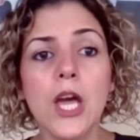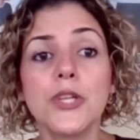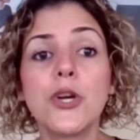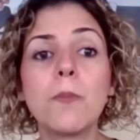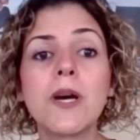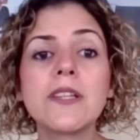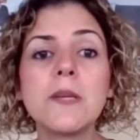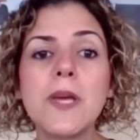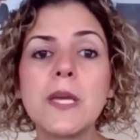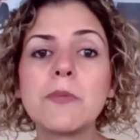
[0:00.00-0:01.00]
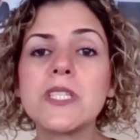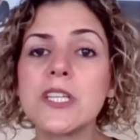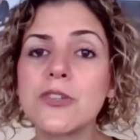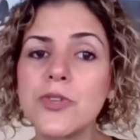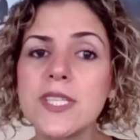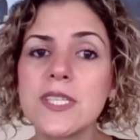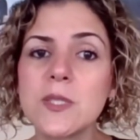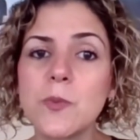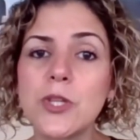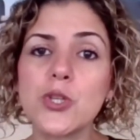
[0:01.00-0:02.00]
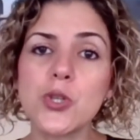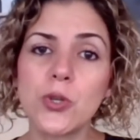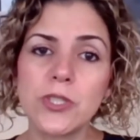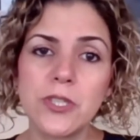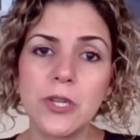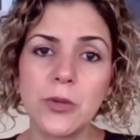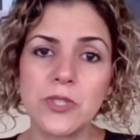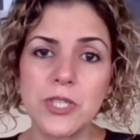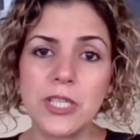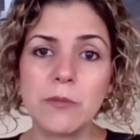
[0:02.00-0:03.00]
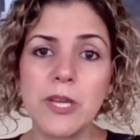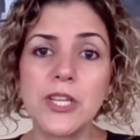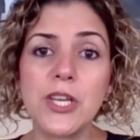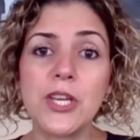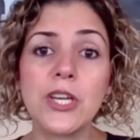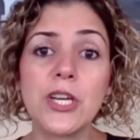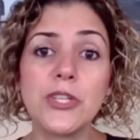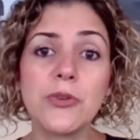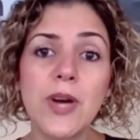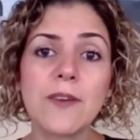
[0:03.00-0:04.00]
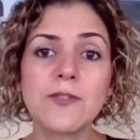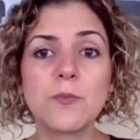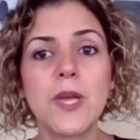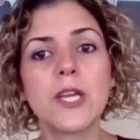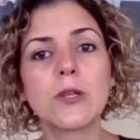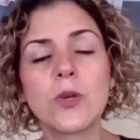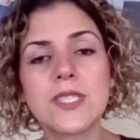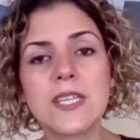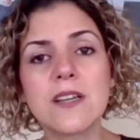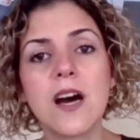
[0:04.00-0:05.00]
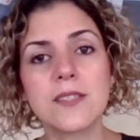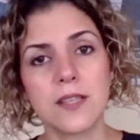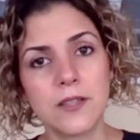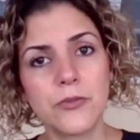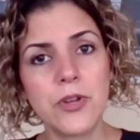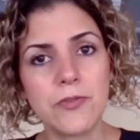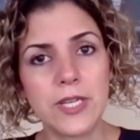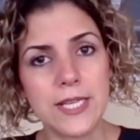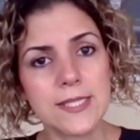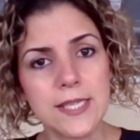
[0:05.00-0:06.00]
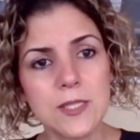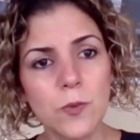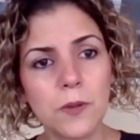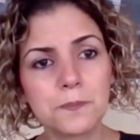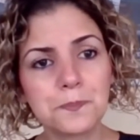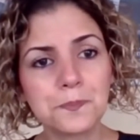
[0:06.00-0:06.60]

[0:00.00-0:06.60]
Your monthly payment increases with a shorter loan term, and you have to pay closing costs on the refinance as well.